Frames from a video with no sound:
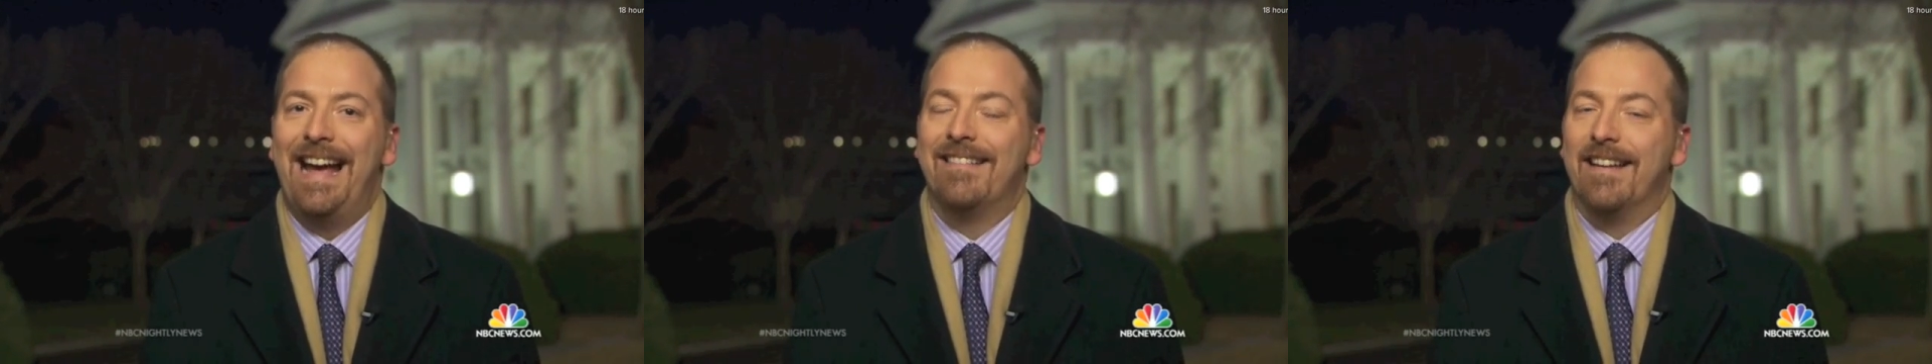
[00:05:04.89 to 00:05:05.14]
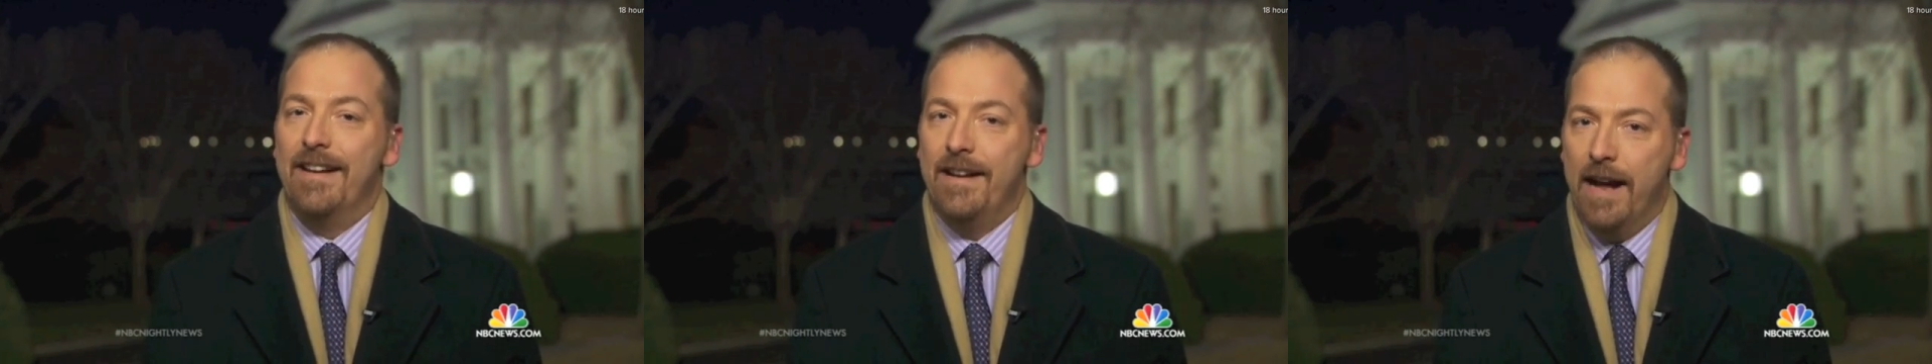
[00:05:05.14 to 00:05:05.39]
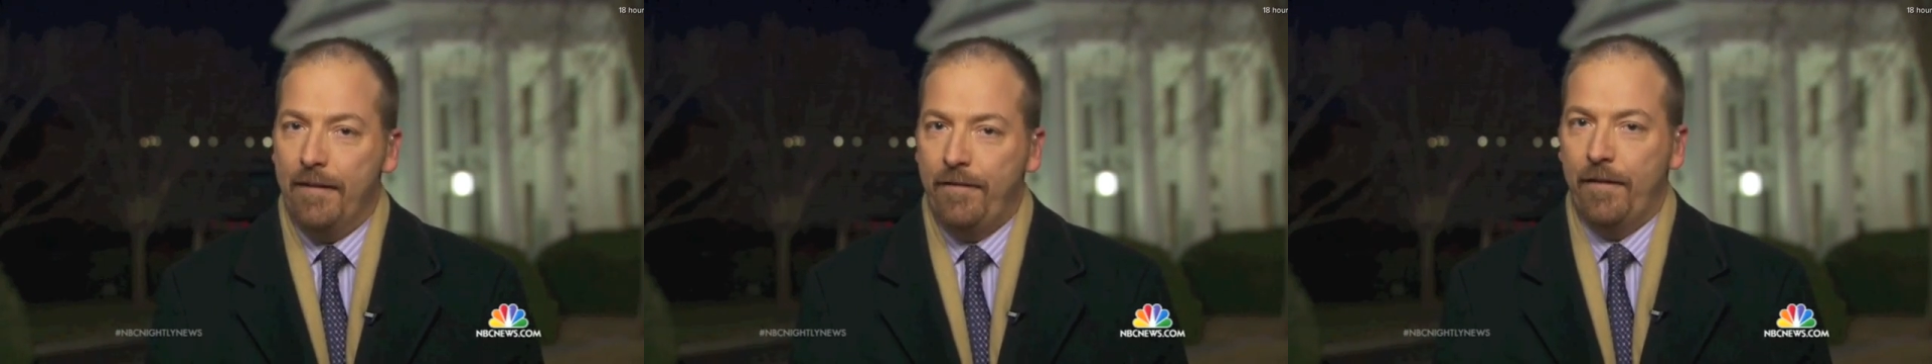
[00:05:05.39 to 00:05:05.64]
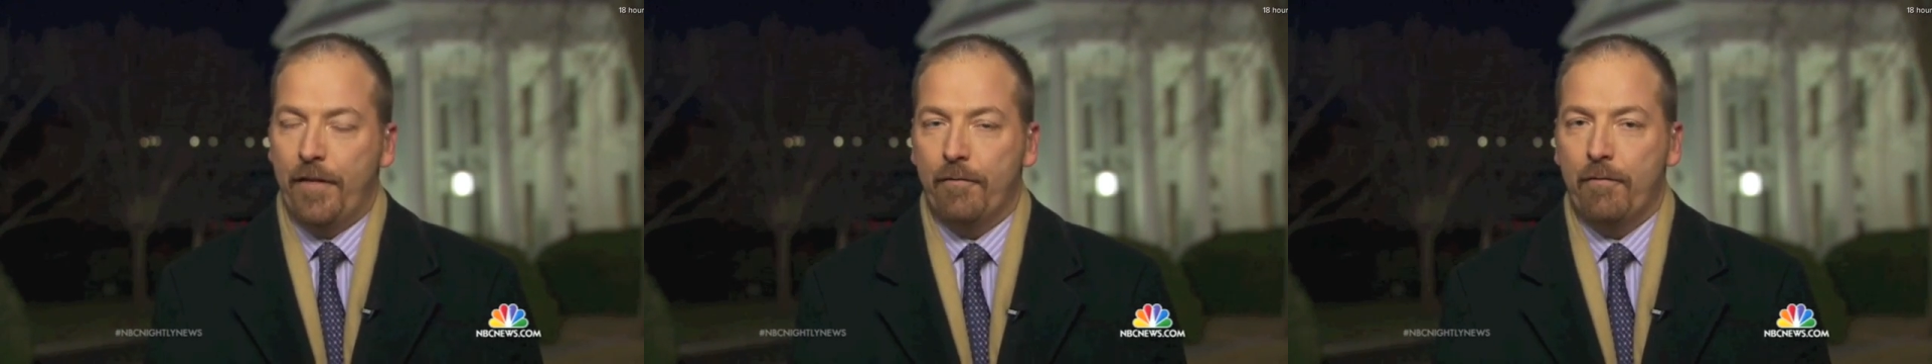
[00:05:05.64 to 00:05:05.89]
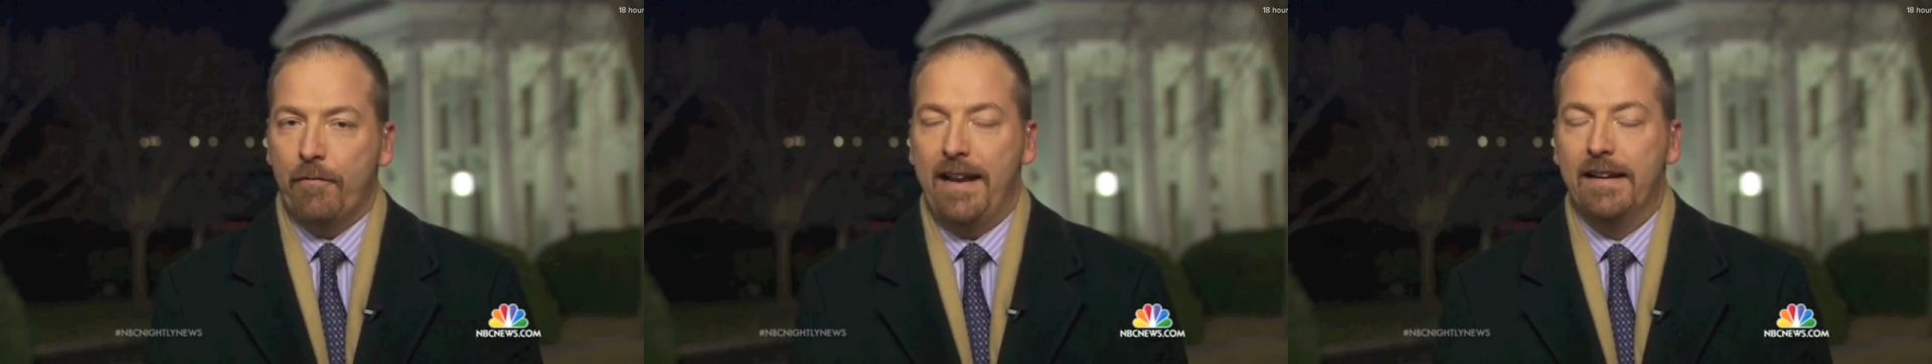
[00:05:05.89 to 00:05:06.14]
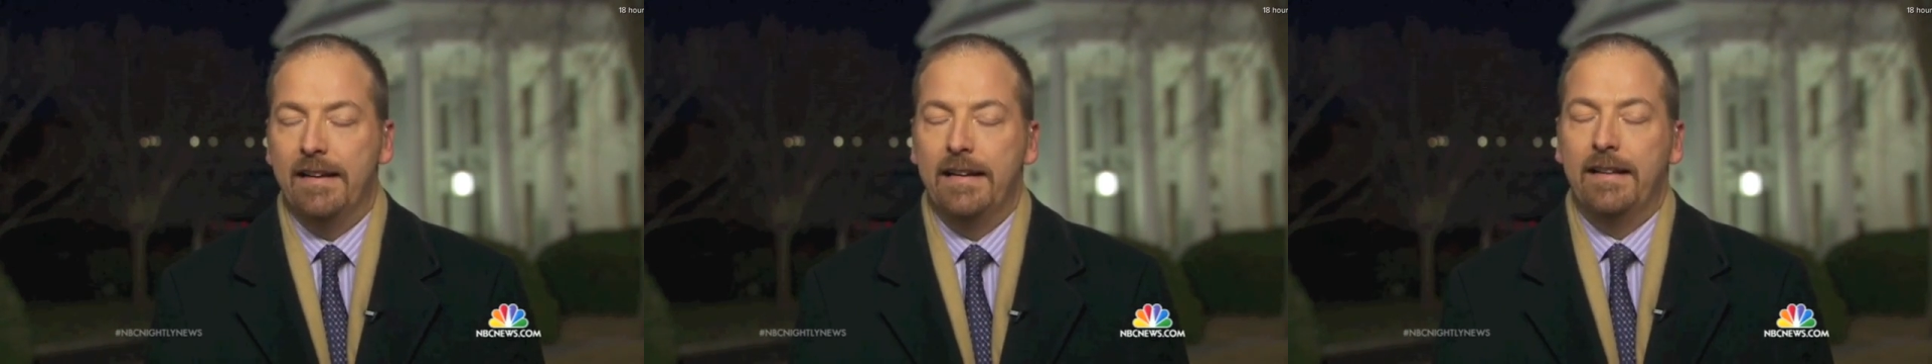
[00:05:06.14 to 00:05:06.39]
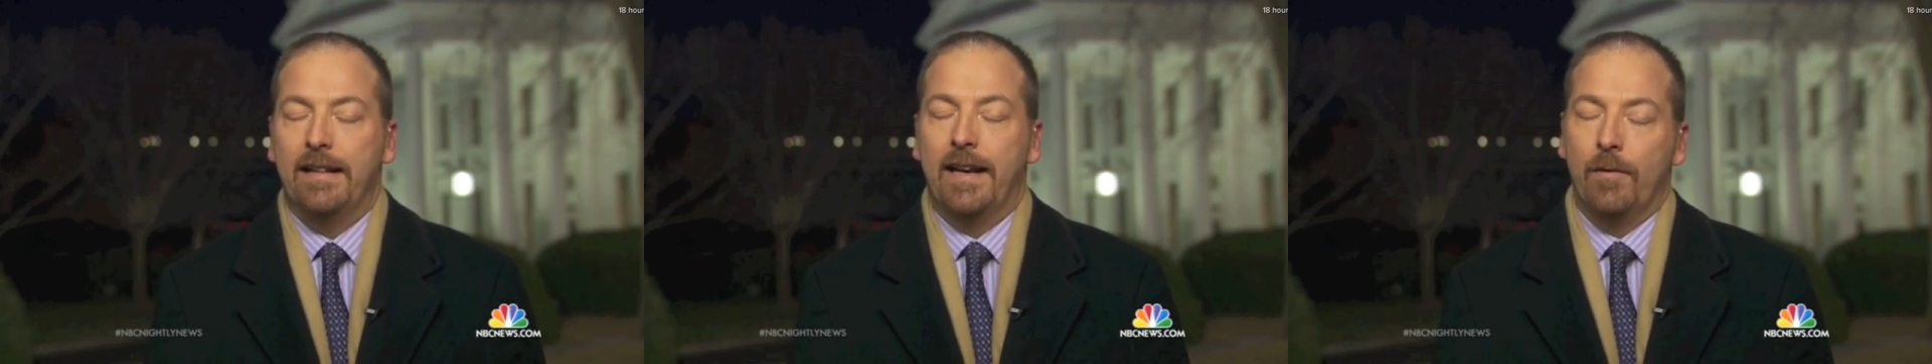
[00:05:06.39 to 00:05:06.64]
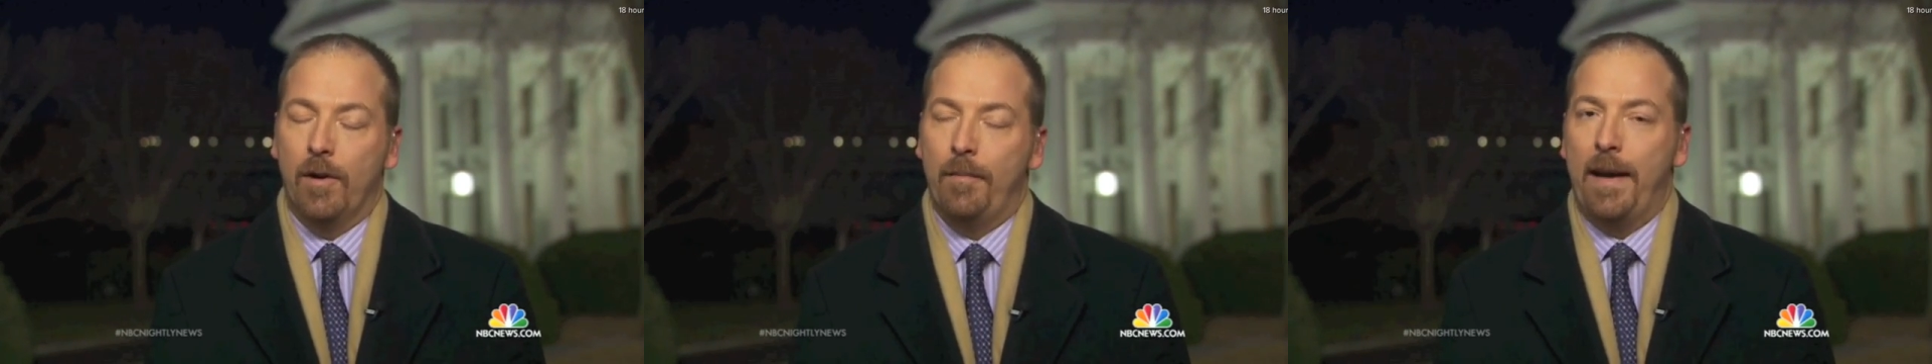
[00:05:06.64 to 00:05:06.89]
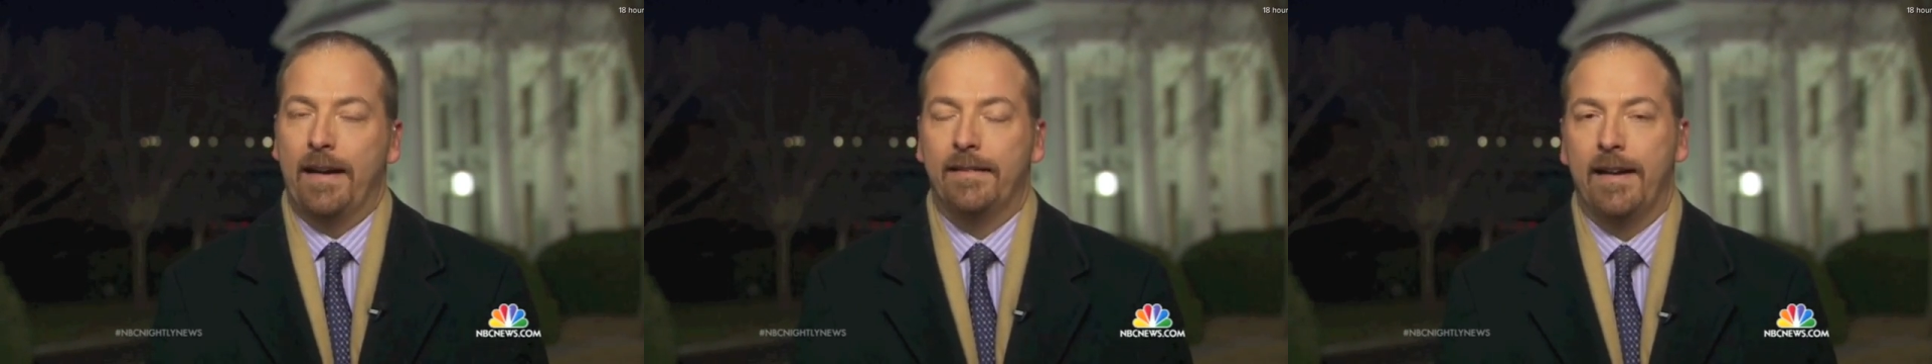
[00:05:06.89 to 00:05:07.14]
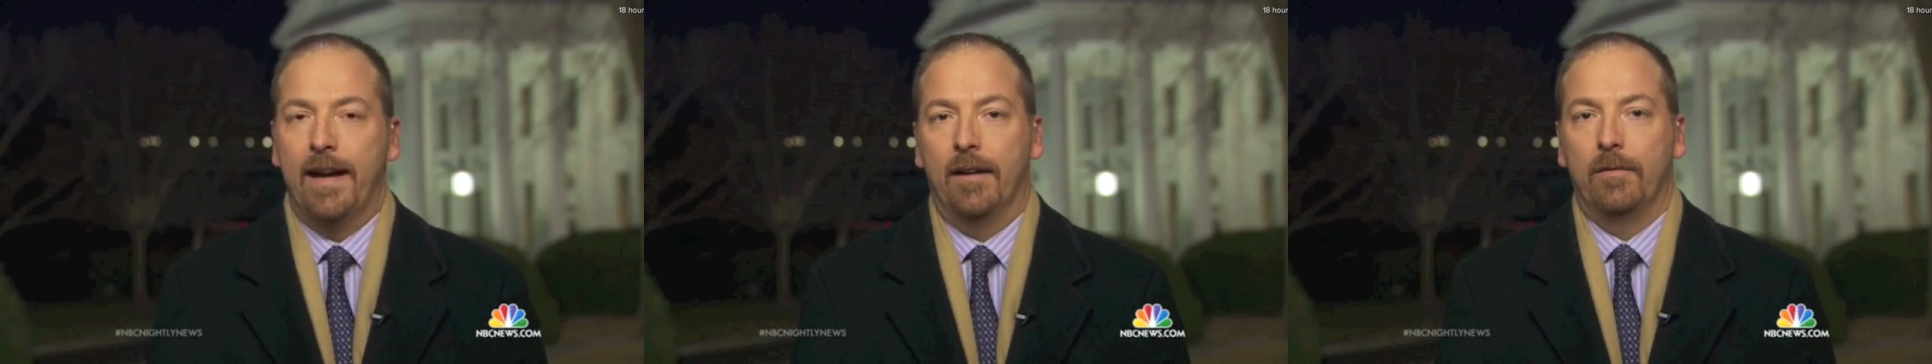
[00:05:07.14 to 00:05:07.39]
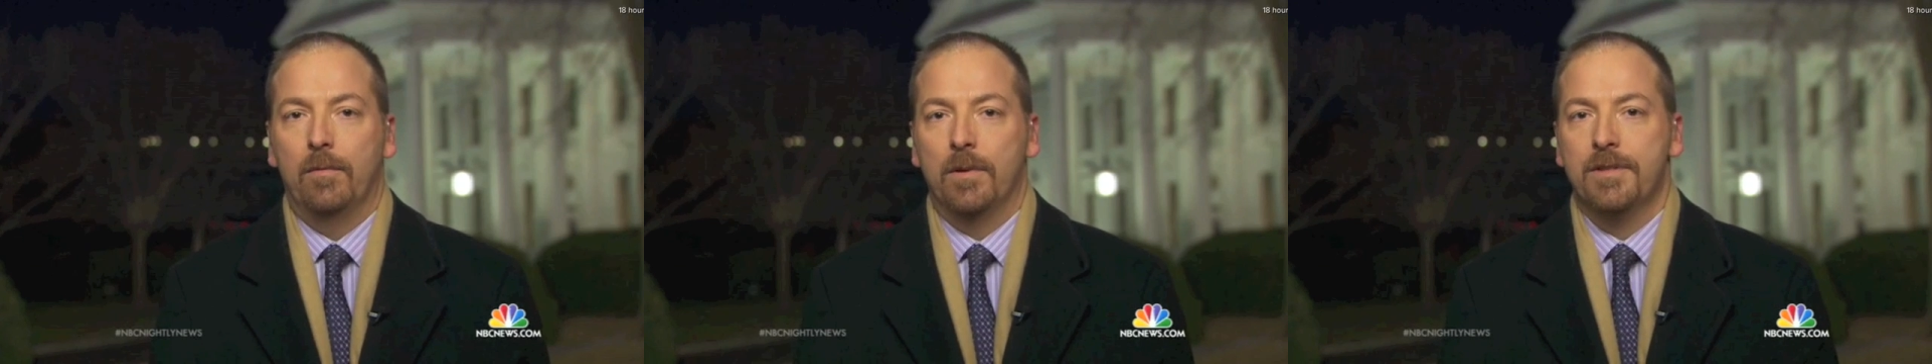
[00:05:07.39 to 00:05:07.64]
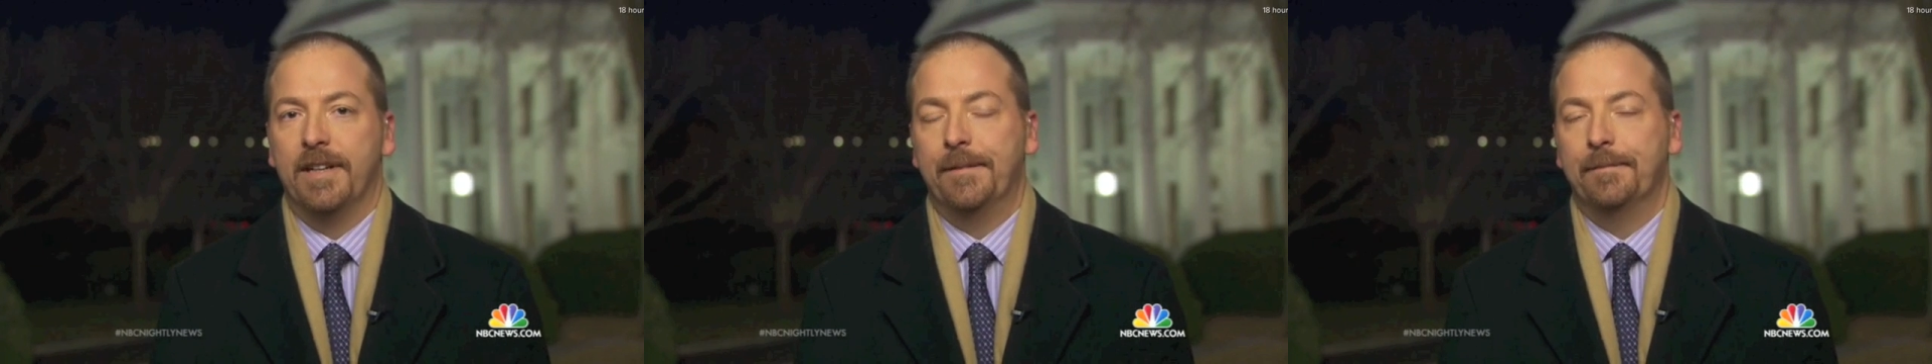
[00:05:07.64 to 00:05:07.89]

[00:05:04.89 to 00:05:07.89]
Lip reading: as enough of a threat that he will back down. We'll